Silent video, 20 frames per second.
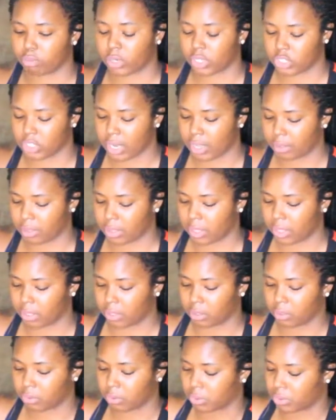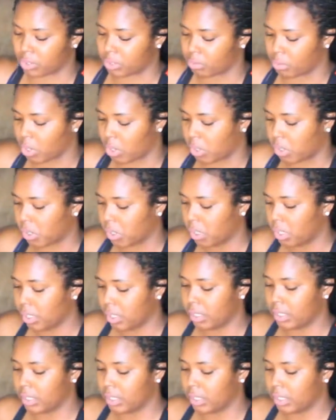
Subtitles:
brush out that little small